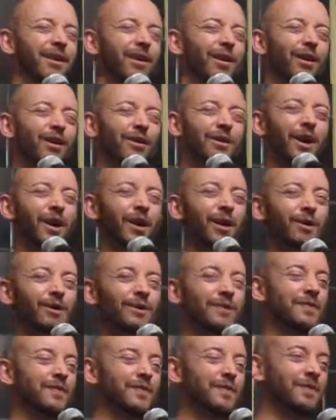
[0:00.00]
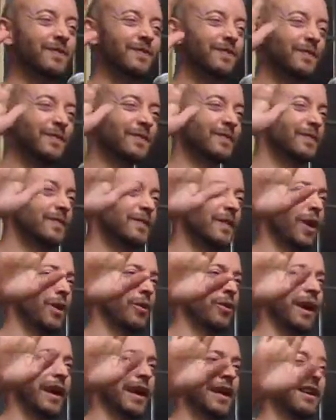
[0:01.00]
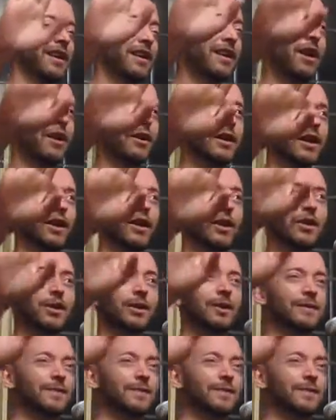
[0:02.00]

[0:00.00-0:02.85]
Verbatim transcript: Oh no, no way, I can't look.